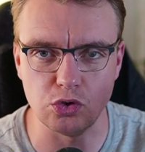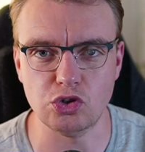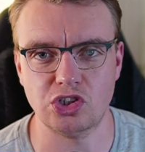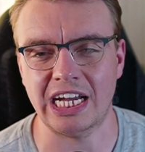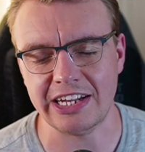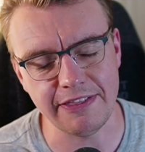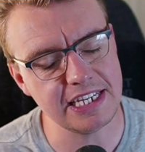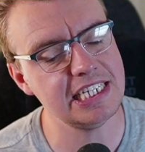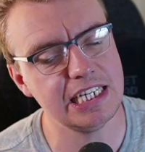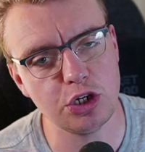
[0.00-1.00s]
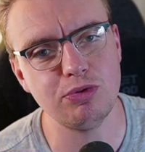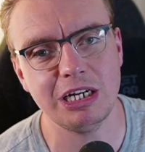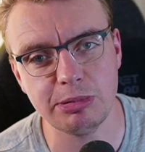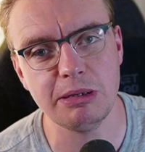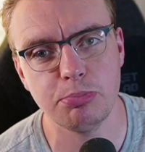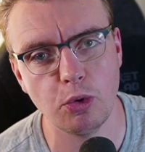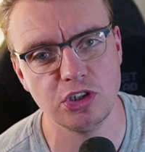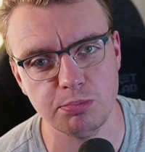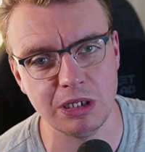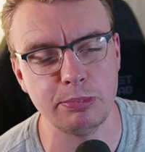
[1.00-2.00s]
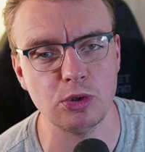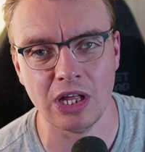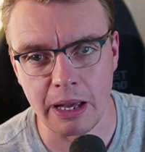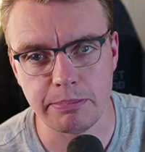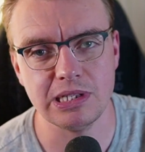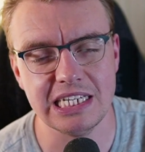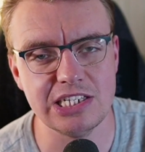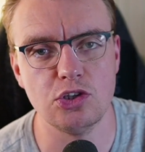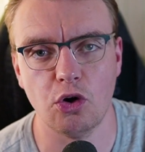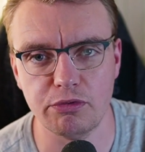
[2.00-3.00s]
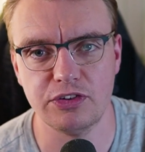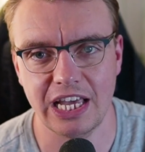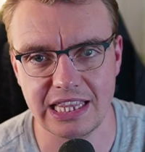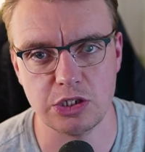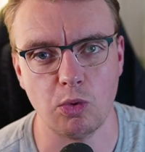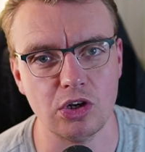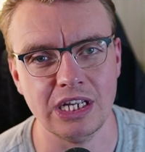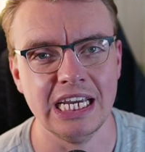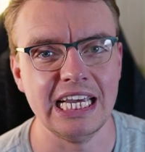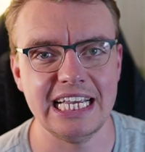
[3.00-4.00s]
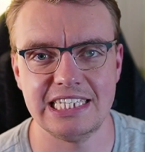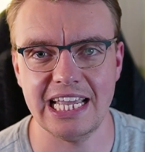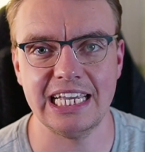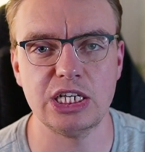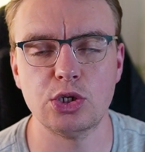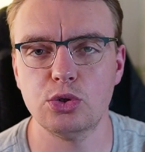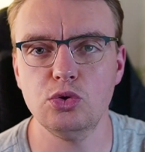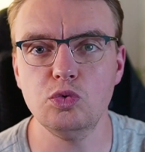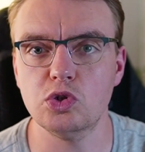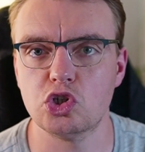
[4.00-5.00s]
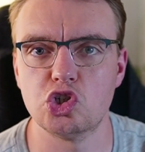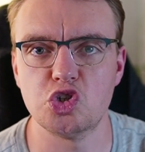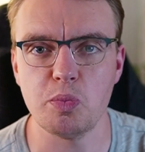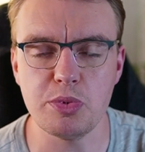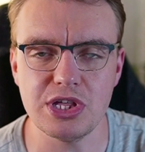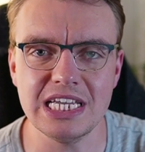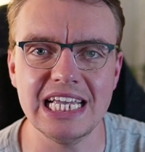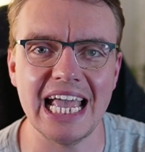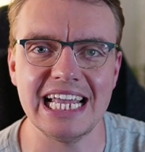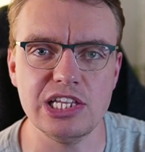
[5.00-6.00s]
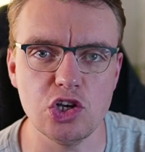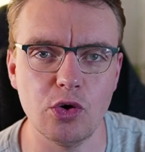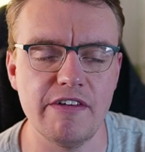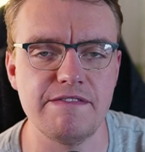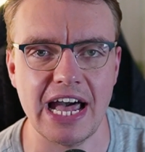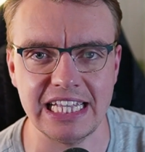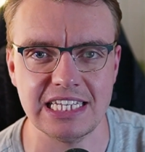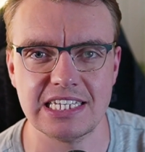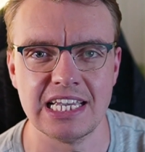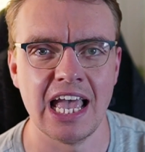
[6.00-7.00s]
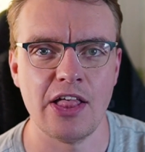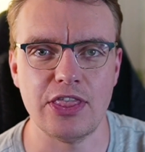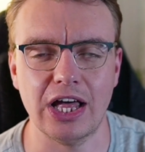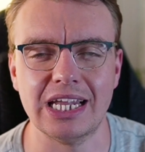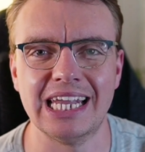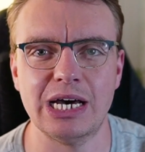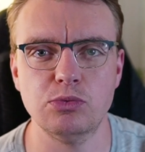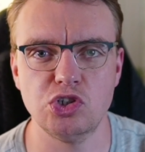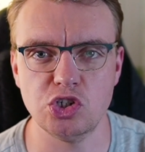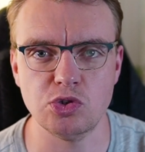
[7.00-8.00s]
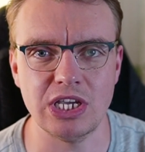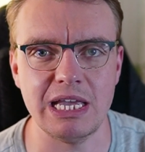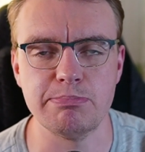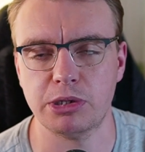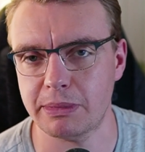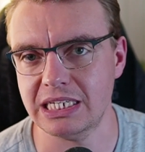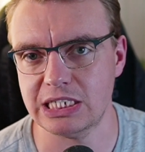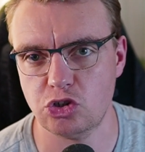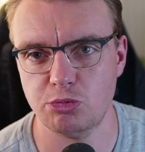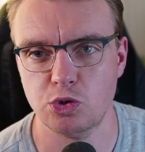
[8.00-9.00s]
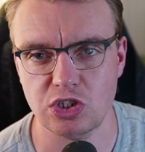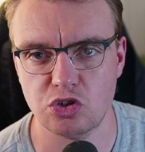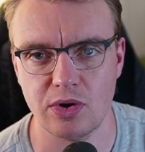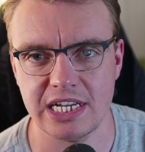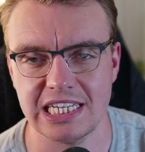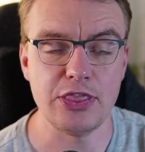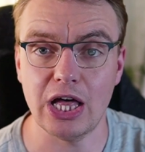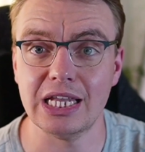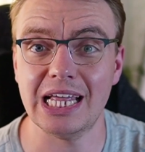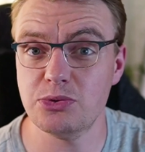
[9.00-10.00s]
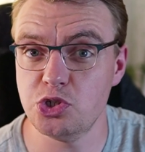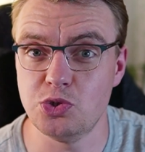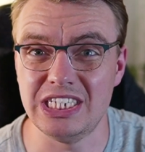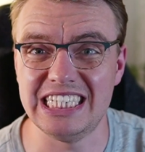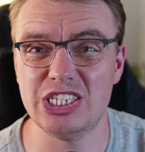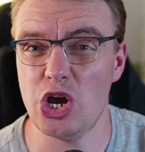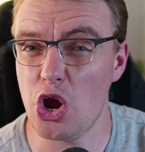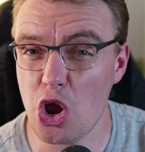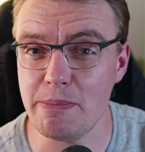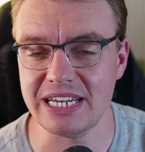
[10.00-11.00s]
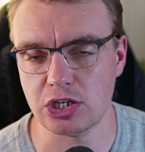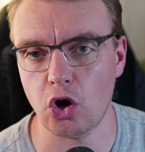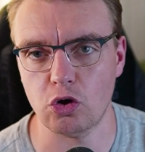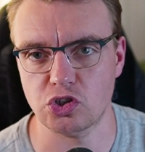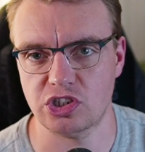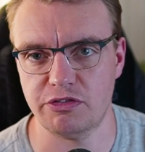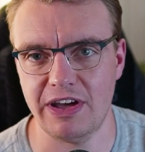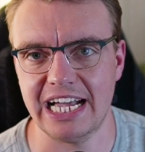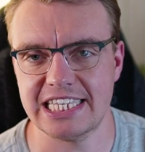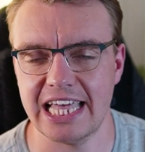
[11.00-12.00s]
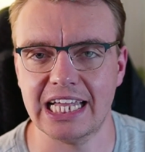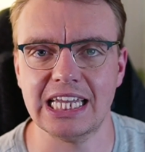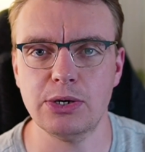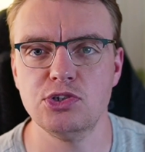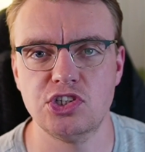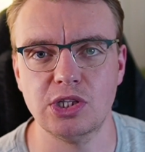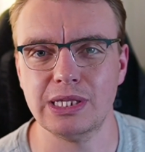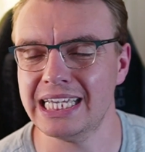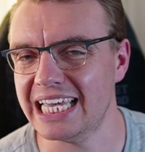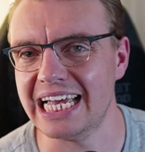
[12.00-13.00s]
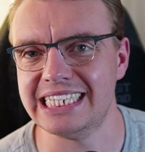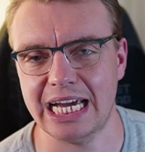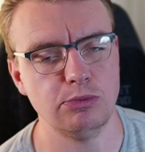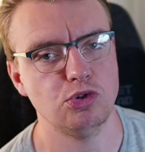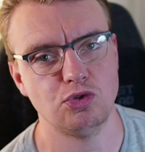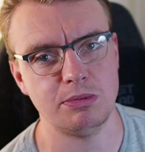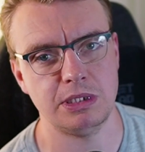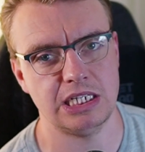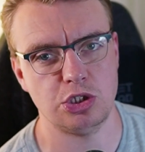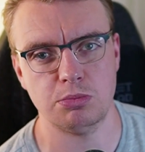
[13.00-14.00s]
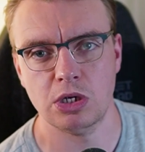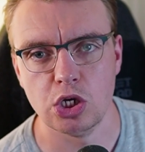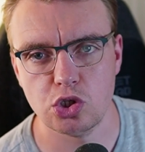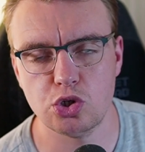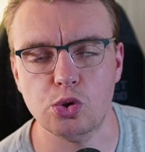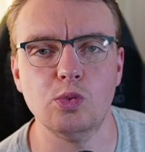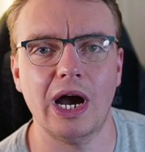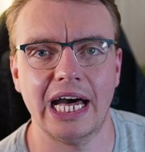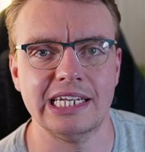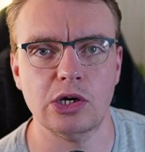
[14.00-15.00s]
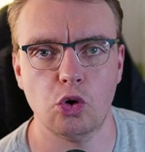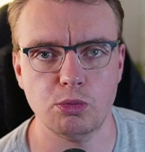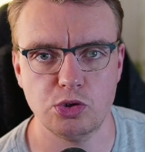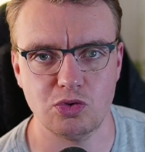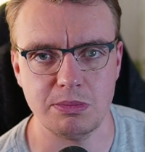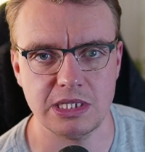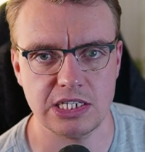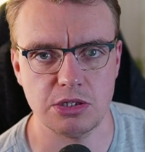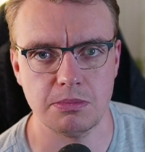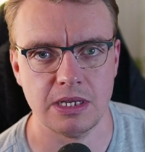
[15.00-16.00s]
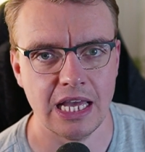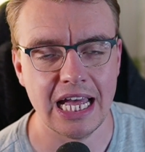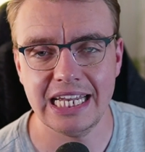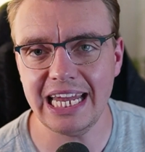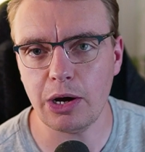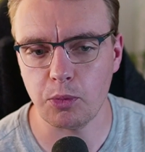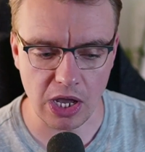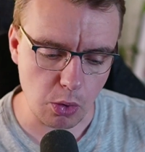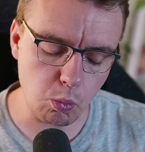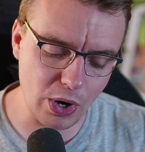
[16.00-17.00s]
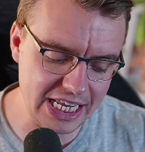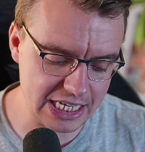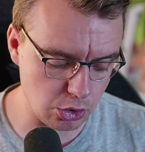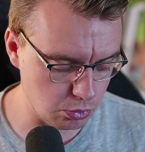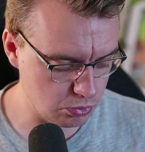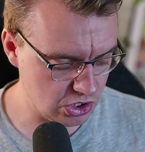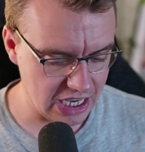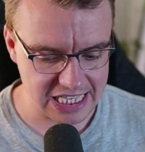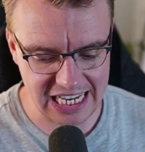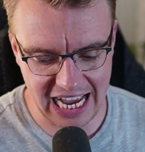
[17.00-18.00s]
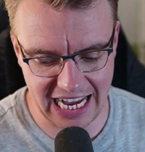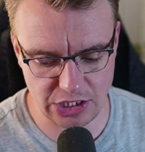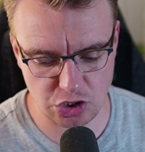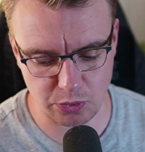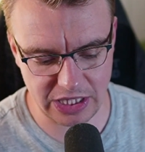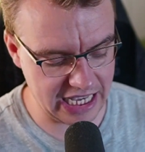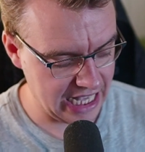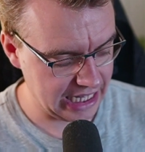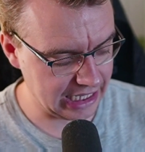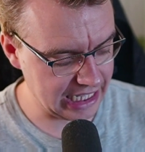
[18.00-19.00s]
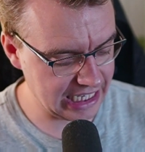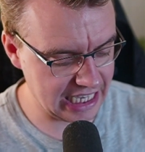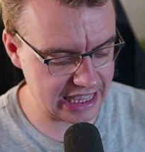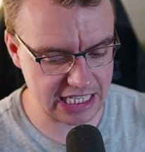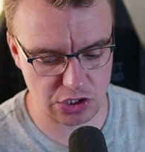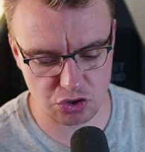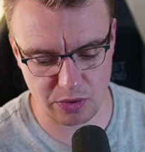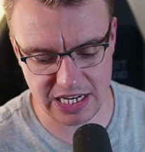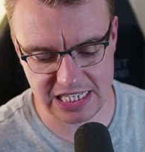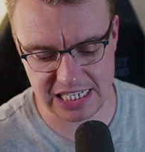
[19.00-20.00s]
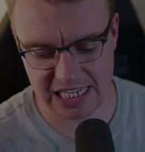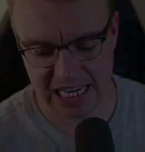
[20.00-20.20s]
understand, and this is incredibly important, people, please don't forget this one, is to include something in your events that allows you to implement distributed tracing, that allows you to determine cause and effect, that allows you to link a downstream system to an upstream system. Now, when it comes to actually linking these traces